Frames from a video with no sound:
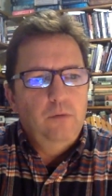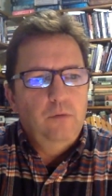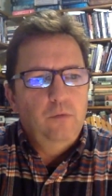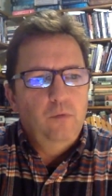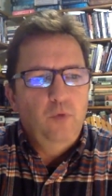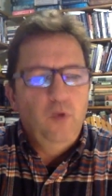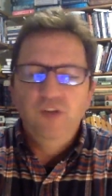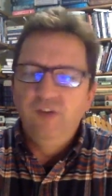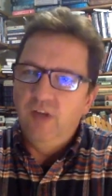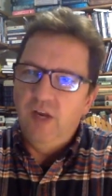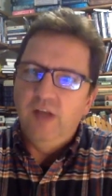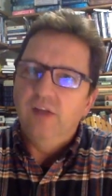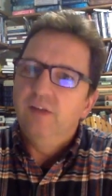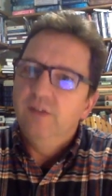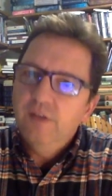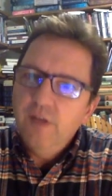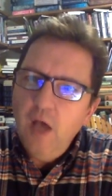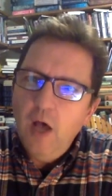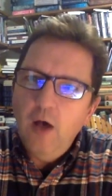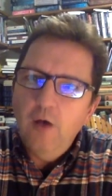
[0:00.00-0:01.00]
reason
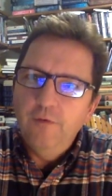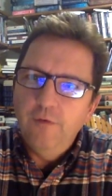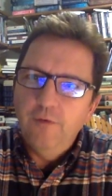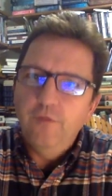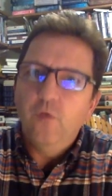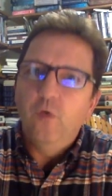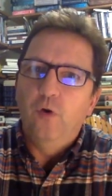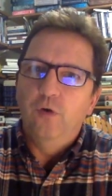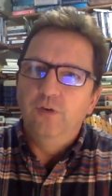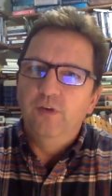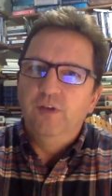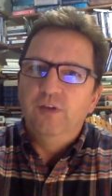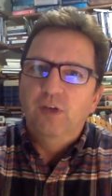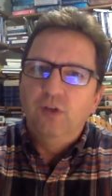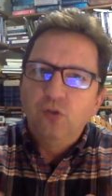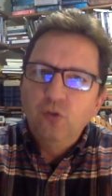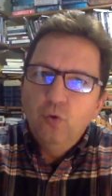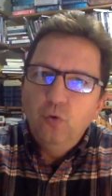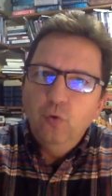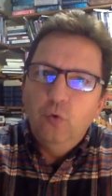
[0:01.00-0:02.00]
itself, of course, is a
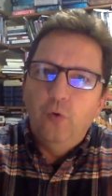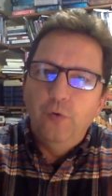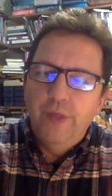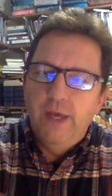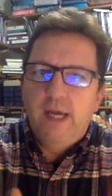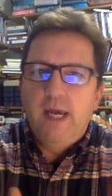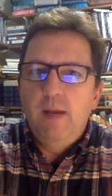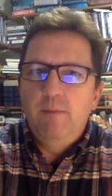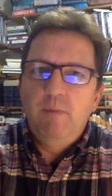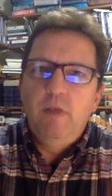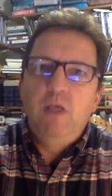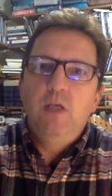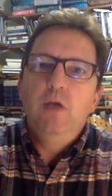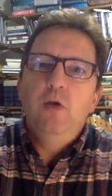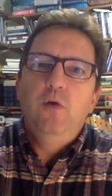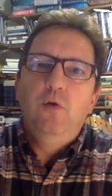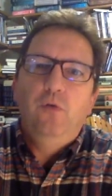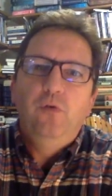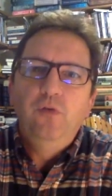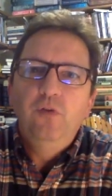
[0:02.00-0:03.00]
tool that can be
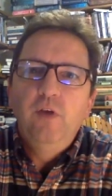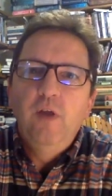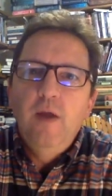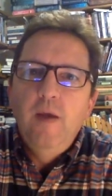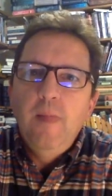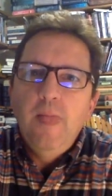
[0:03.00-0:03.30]
used,